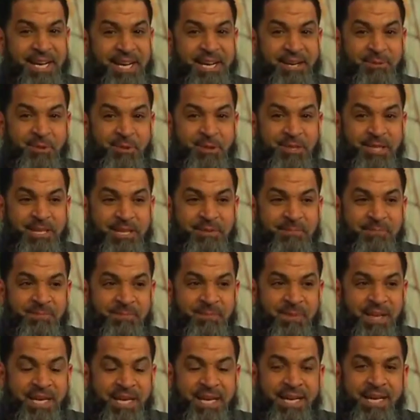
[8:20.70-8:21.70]
Muslim,
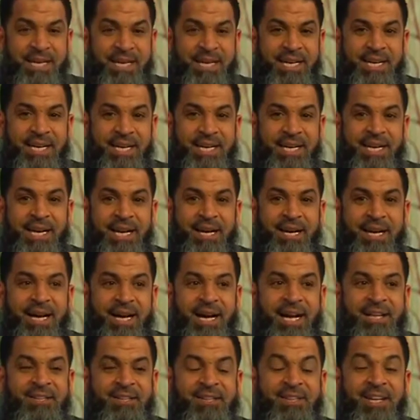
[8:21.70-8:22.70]

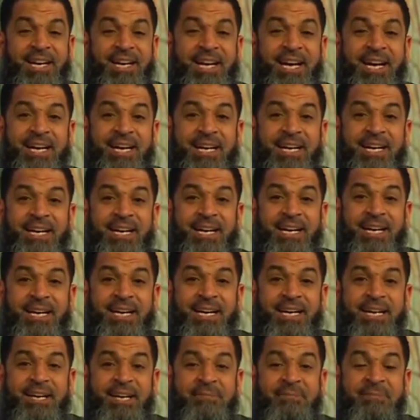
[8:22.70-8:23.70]
Hanzalah
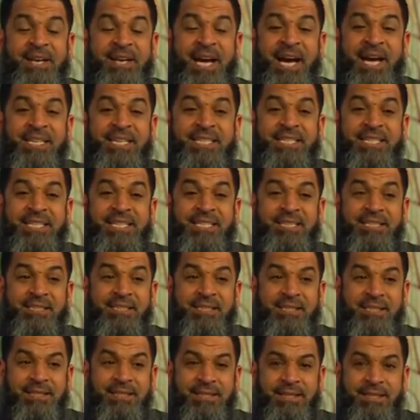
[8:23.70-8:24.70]
ibn Asid
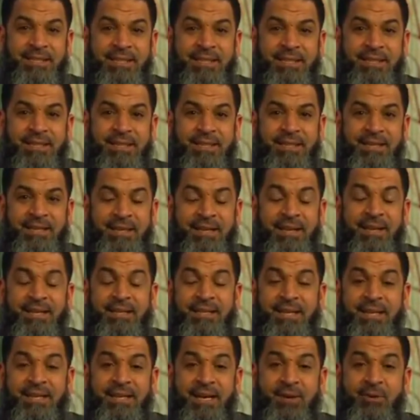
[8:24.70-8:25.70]

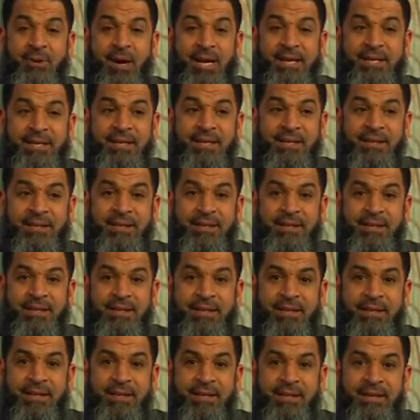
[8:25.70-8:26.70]
radiyallahu anhu,
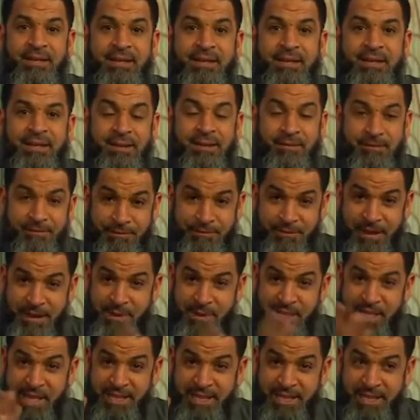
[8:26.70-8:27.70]

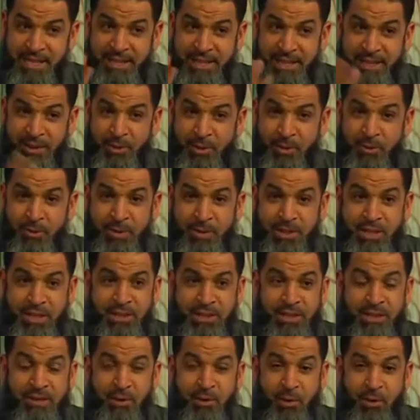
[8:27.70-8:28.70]
famous hadith that
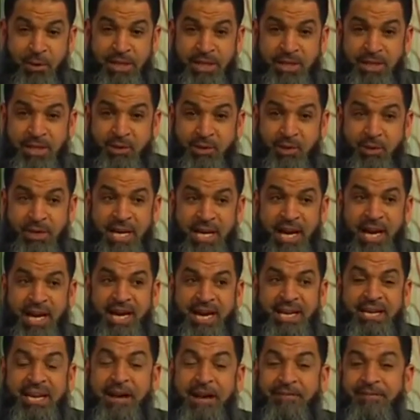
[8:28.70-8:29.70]
known in the Sunnah,
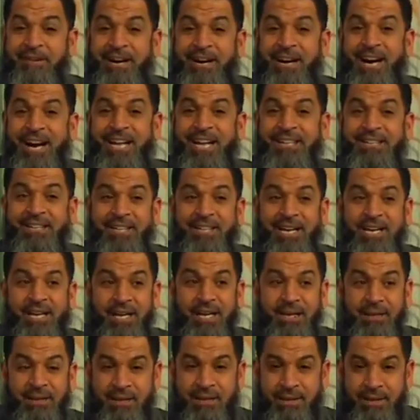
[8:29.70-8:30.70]
nafaqa Hanzalah.
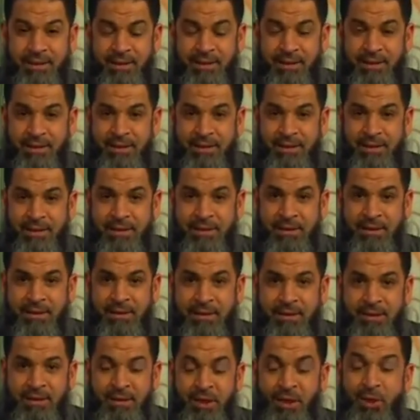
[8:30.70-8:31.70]

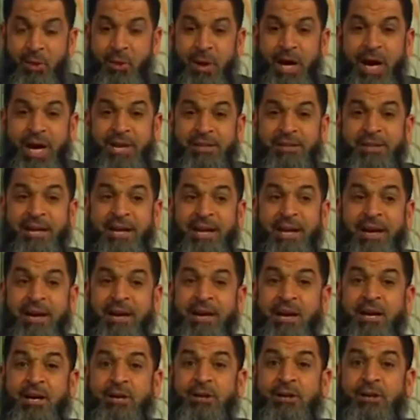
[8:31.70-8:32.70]
You know why Hanzalah
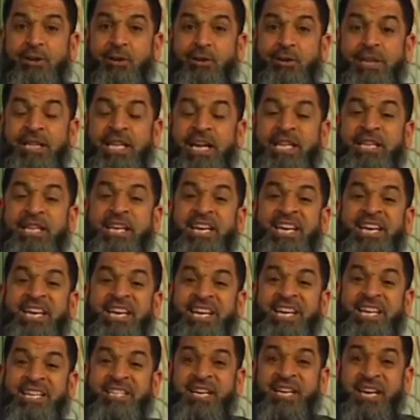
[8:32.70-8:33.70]
thought that he
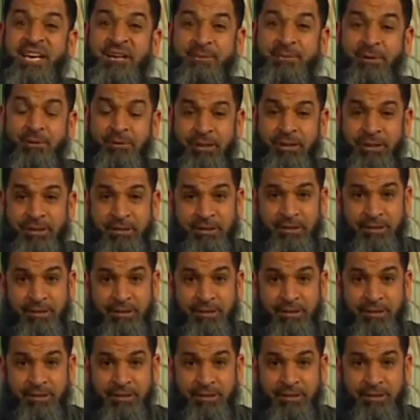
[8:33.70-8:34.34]
is a hypocrite?